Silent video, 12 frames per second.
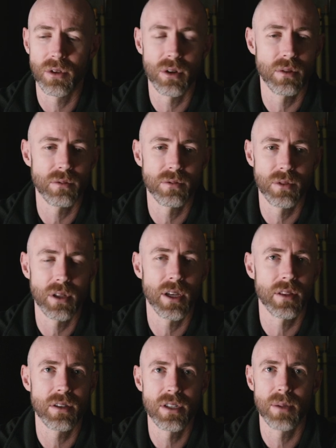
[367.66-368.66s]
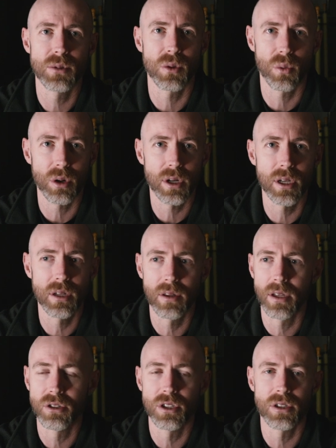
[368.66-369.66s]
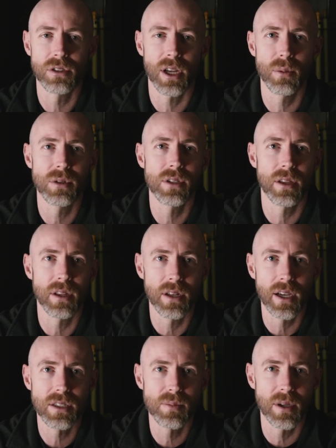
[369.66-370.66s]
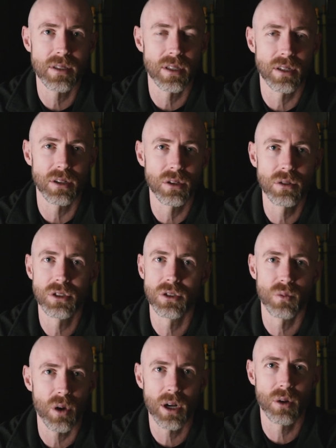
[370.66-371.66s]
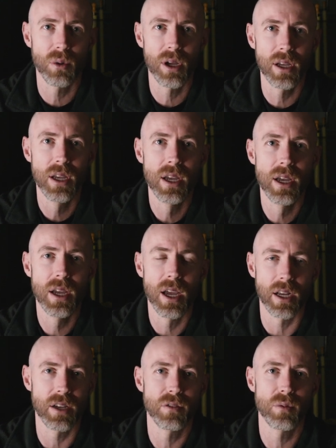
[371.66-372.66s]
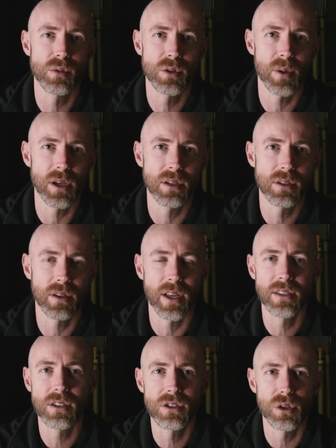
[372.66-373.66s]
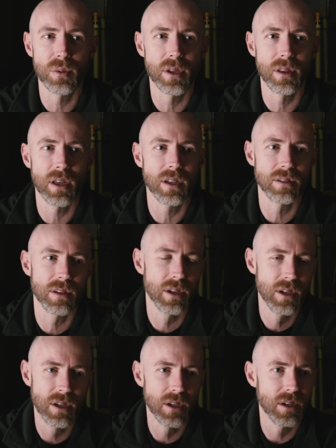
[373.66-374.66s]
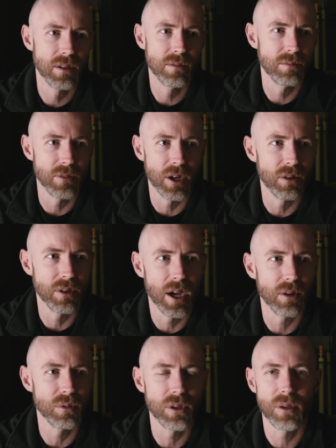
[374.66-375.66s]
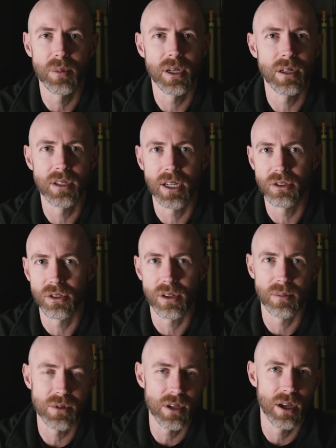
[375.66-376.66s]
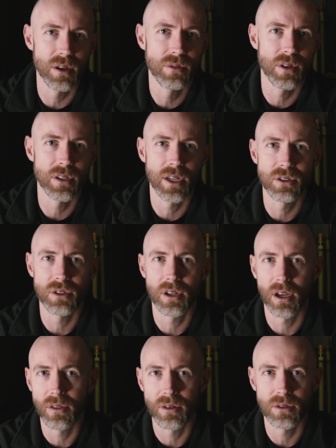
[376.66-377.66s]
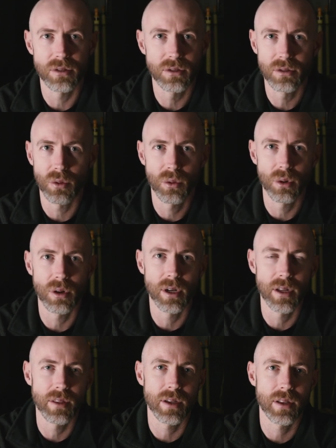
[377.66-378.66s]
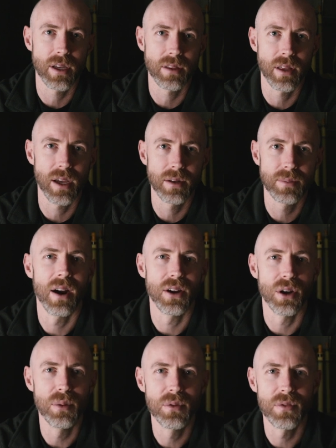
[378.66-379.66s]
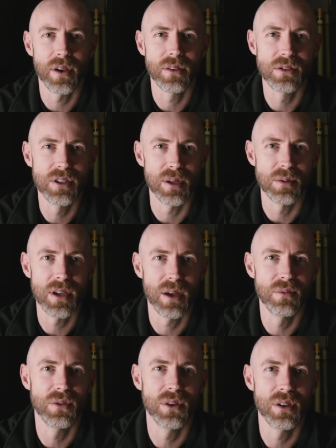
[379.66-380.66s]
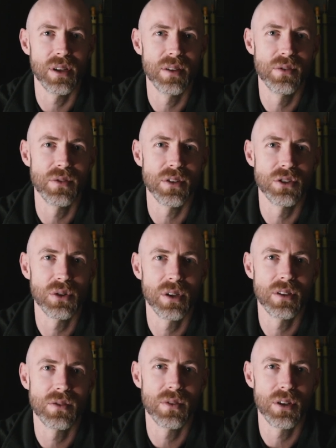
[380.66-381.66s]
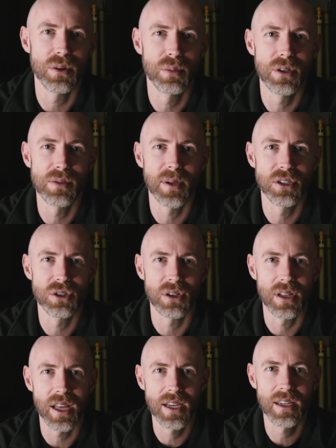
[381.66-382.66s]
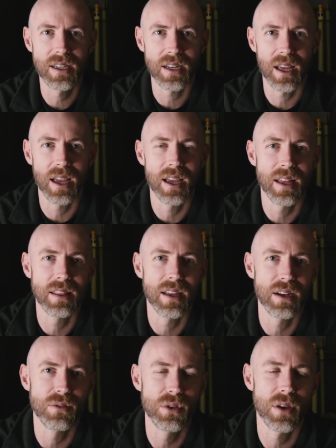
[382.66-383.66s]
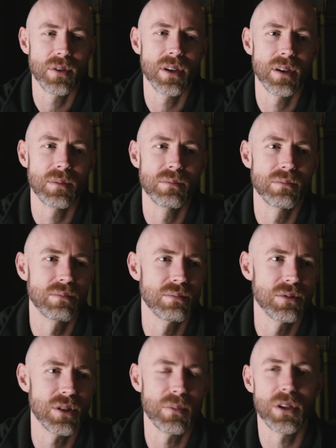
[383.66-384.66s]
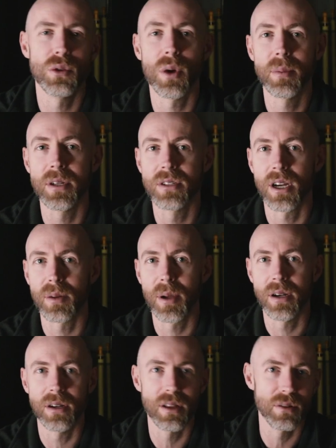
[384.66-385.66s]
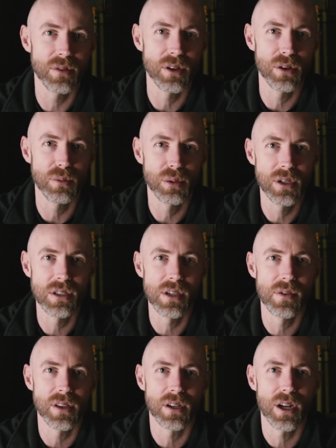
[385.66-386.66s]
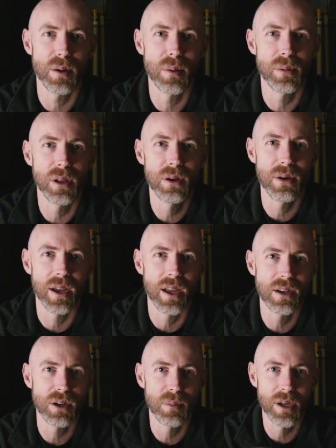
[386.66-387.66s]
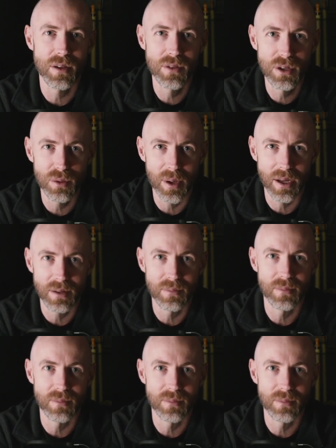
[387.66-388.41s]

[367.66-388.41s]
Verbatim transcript: you don't feel like the tips are working, then just, I would say the next best thing to do is just walk away and give them space. And that's assuming that they're not really being a danger to themselves, a danger to others, or anything like that. All right, I hope you found those tips helpful. If you've enjoyed this video, please make sure to like it. And then if you have a something you want me to talk about in another video, please leave it in the comment below and I'll make a video about it.